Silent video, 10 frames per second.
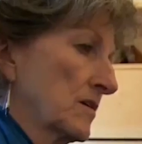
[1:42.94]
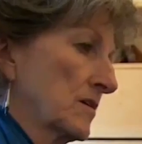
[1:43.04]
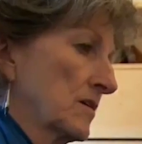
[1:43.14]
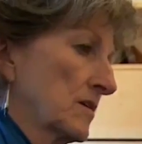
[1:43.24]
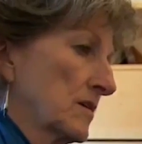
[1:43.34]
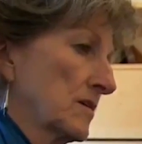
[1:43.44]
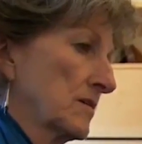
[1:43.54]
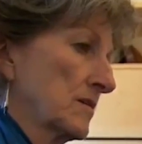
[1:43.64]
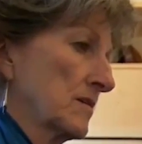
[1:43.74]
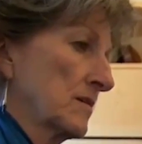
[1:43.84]

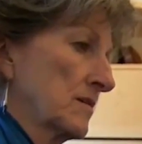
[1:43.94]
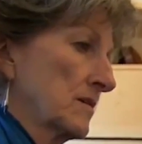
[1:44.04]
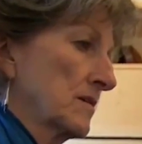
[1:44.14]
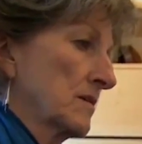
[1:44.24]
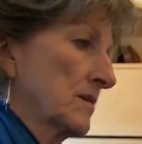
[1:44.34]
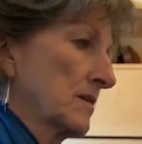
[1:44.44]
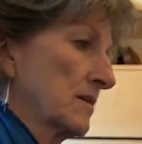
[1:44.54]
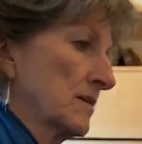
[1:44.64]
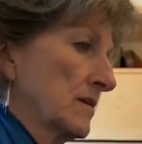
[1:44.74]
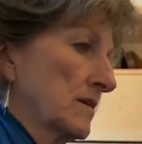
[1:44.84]
This person isn't speaking.